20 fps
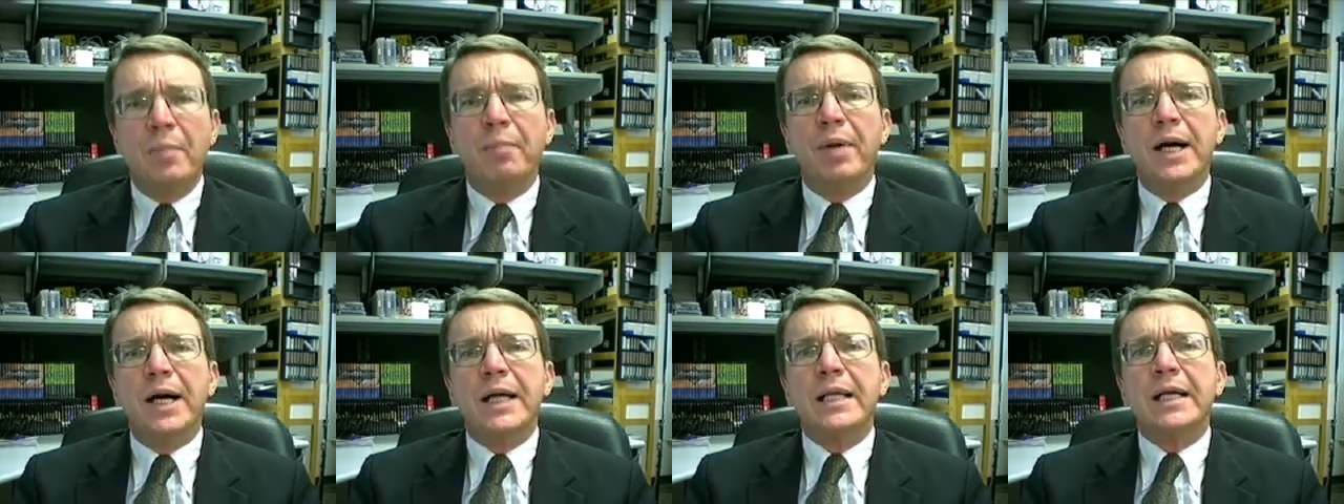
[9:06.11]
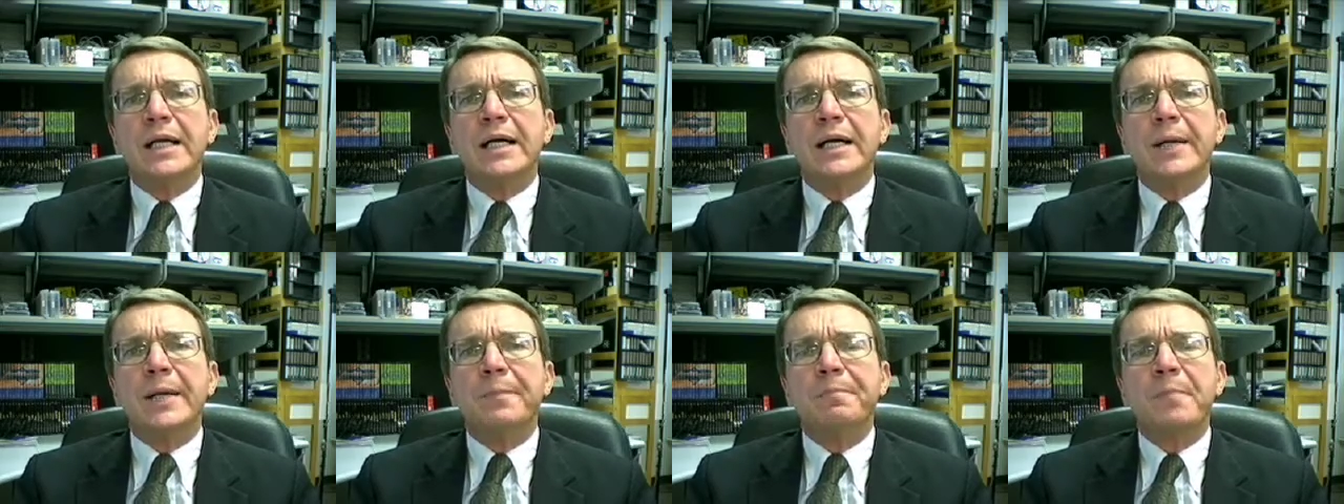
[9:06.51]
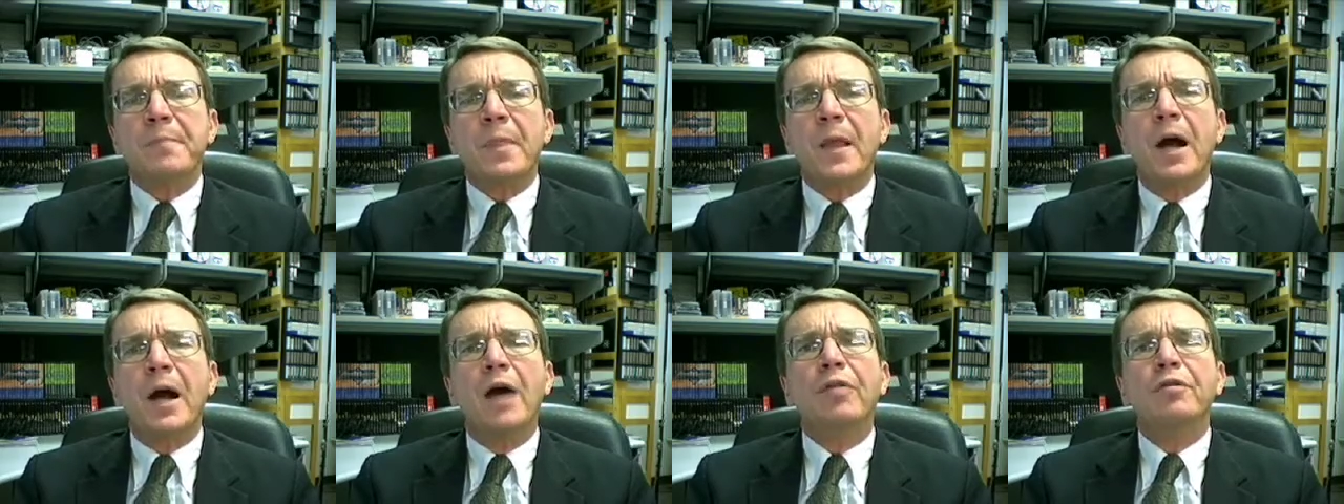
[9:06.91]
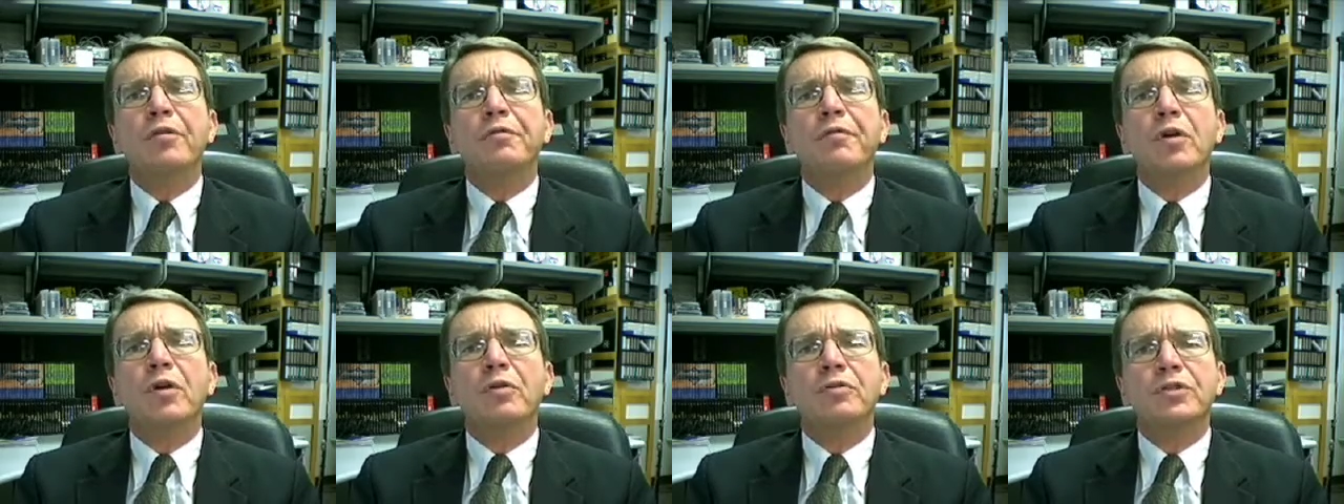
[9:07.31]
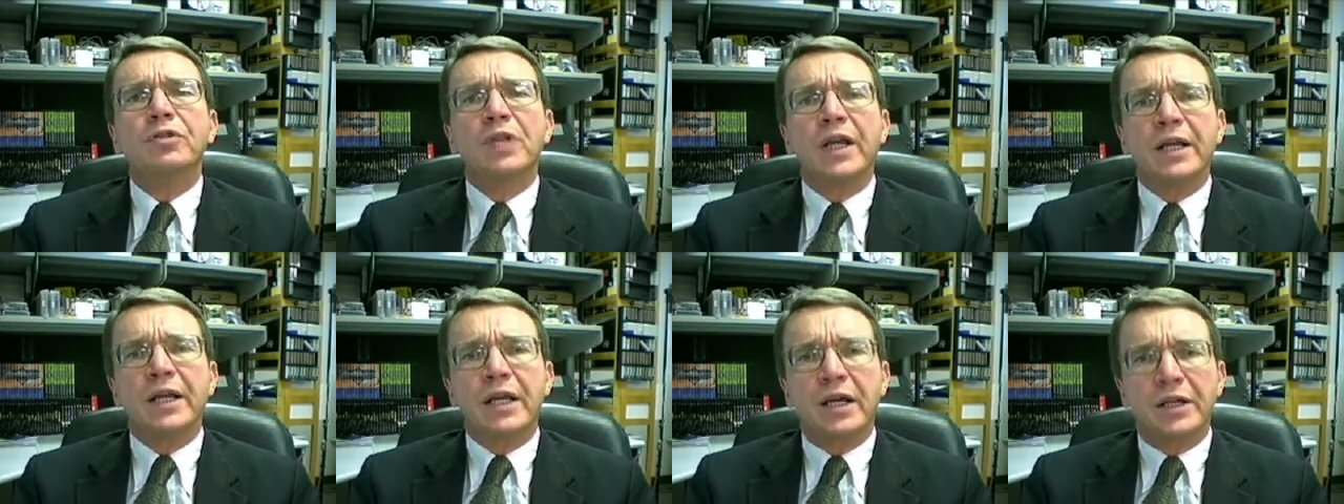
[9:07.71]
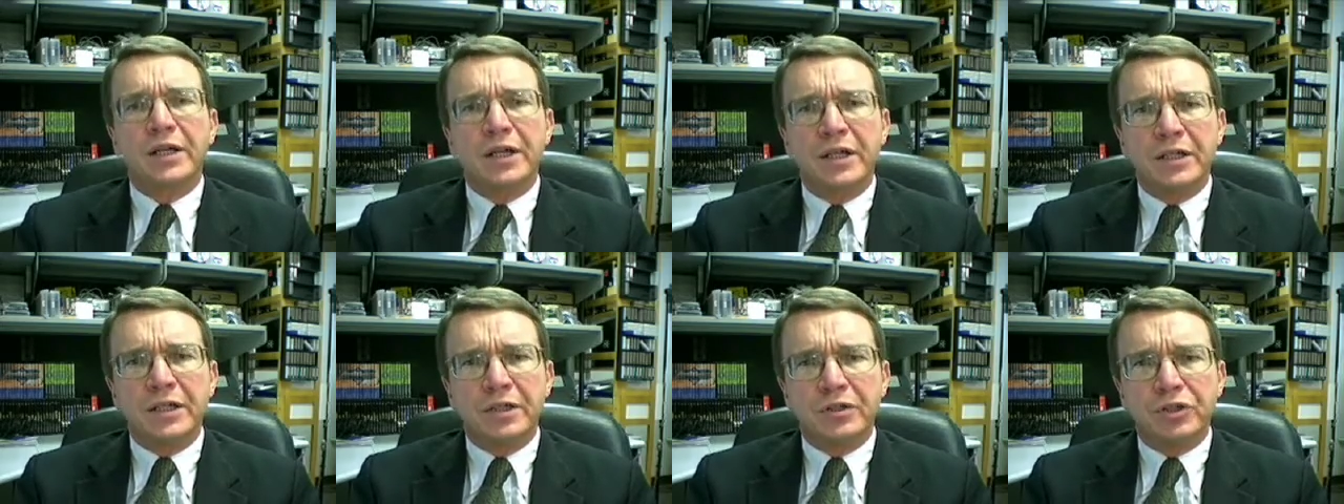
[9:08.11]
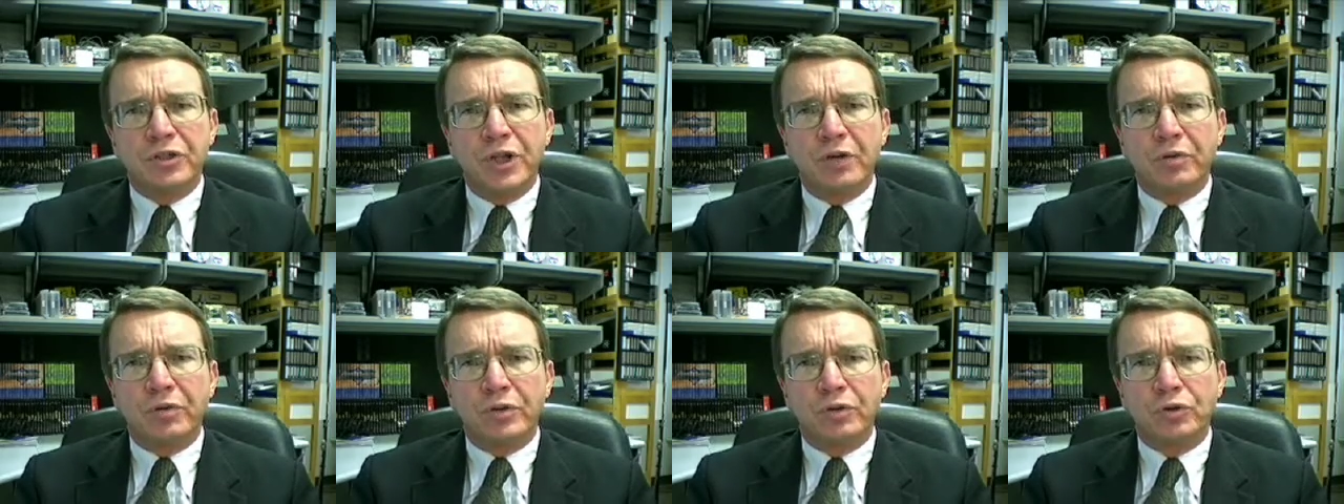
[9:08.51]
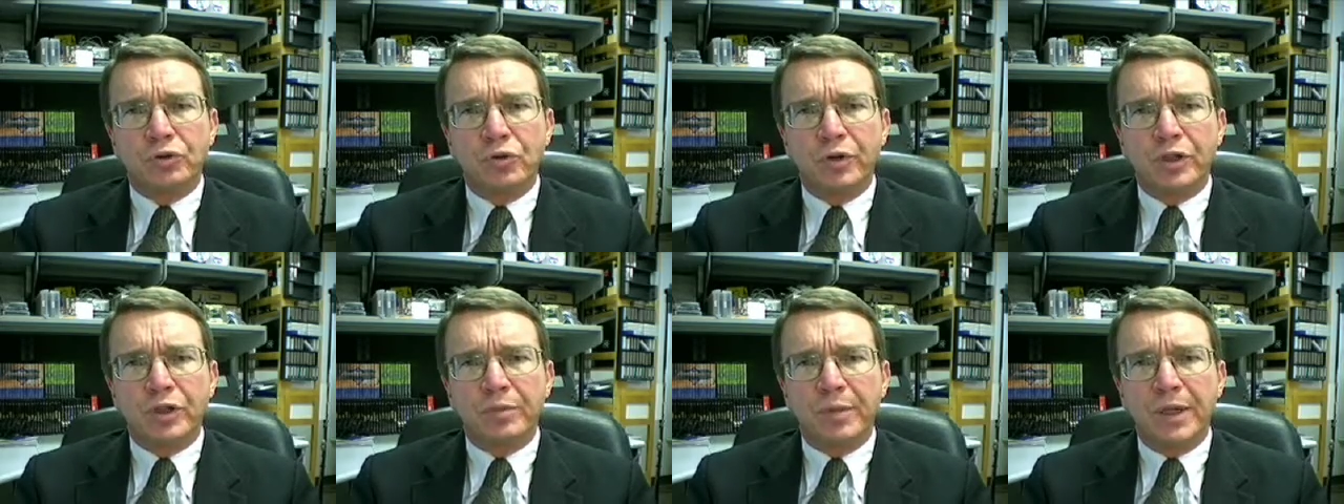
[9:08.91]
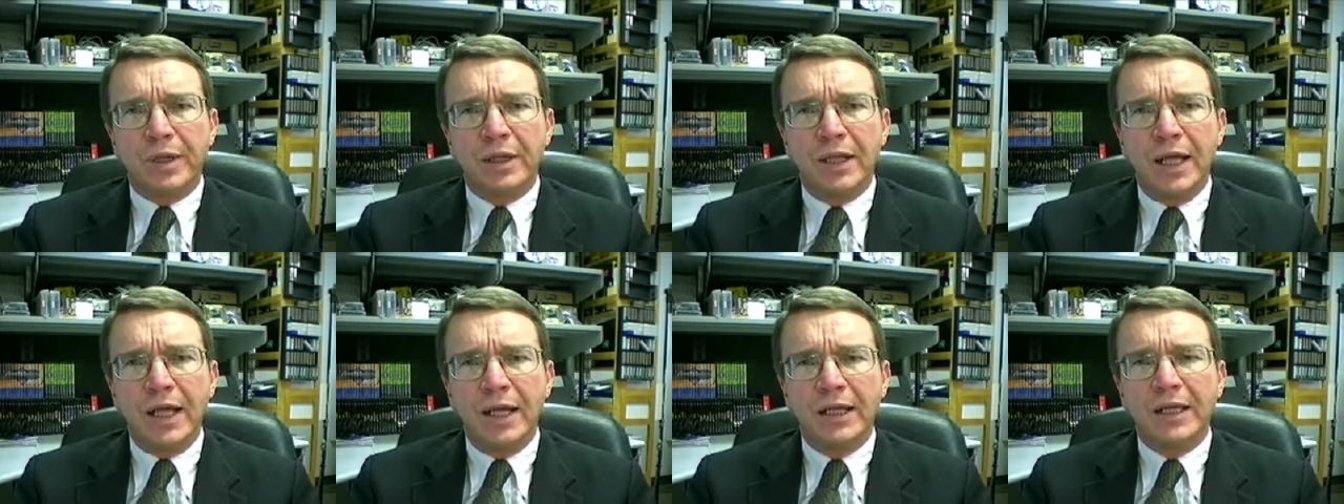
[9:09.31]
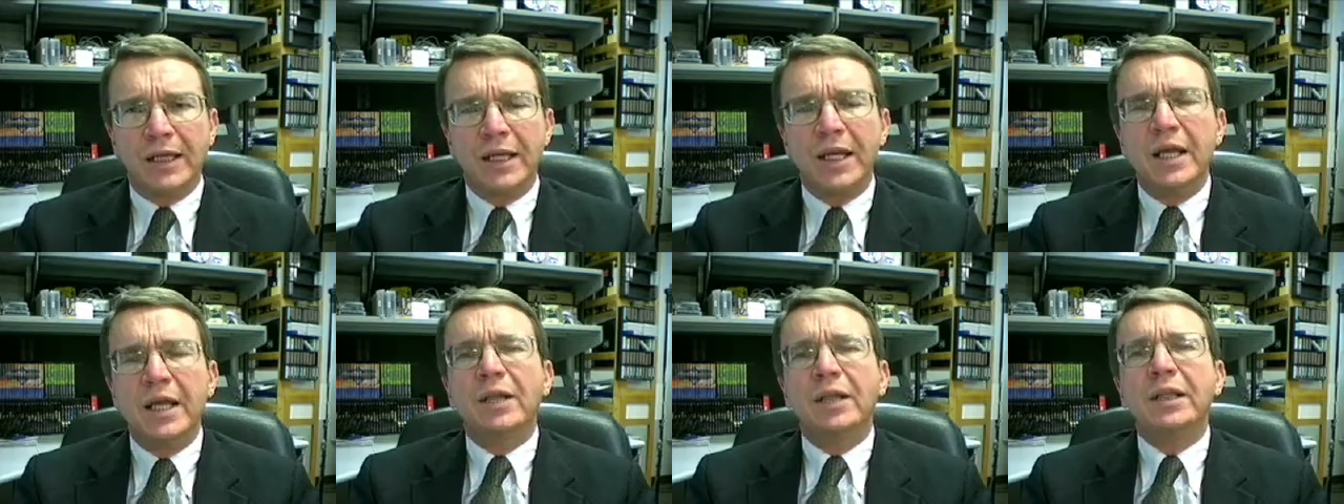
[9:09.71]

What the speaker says: But other folks like a young General George McClellan,